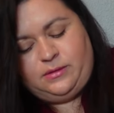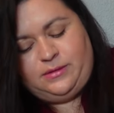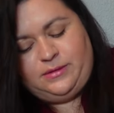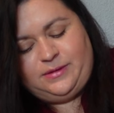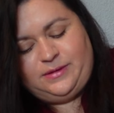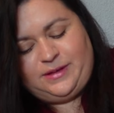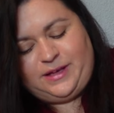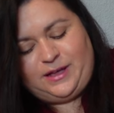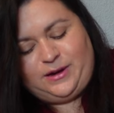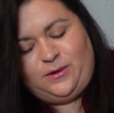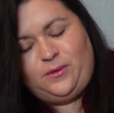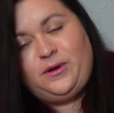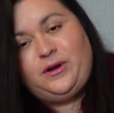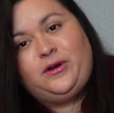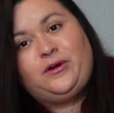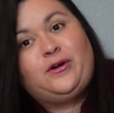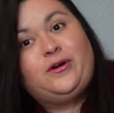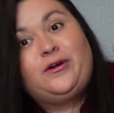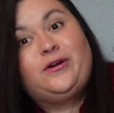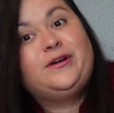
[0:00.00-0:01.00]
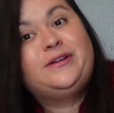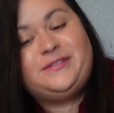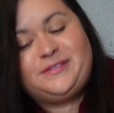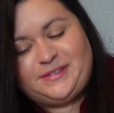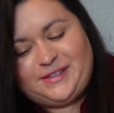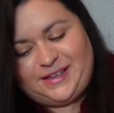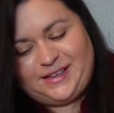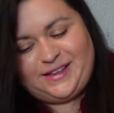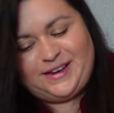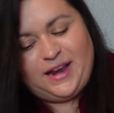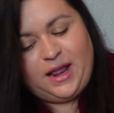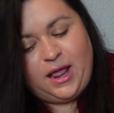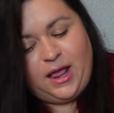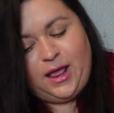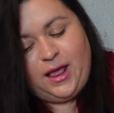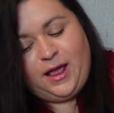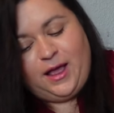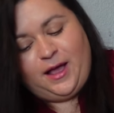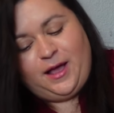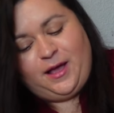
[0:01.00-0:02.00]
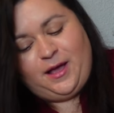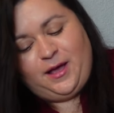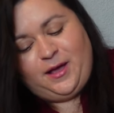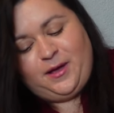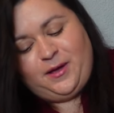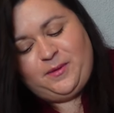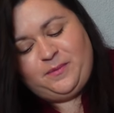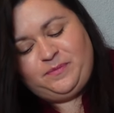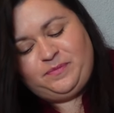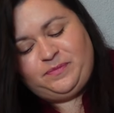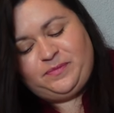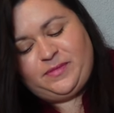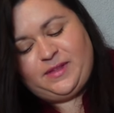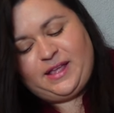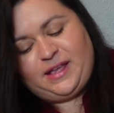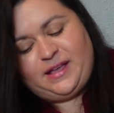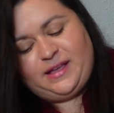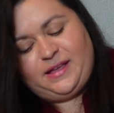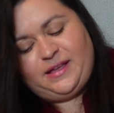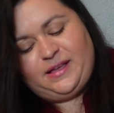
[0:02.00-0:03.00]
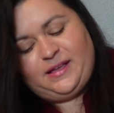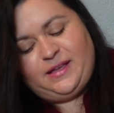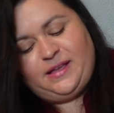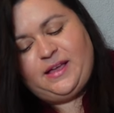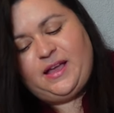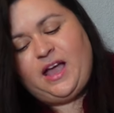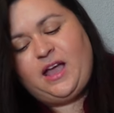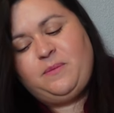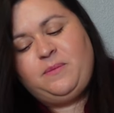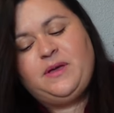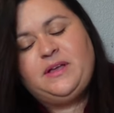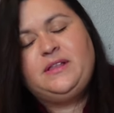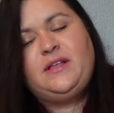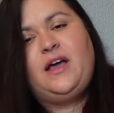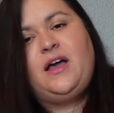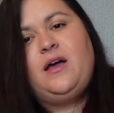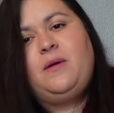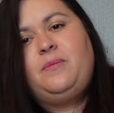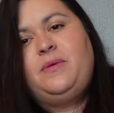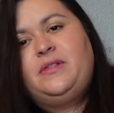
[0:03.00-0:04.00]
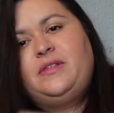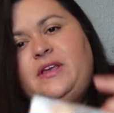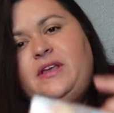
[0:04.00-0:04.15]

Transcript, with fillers: I don't want her to see it. Um, I picked up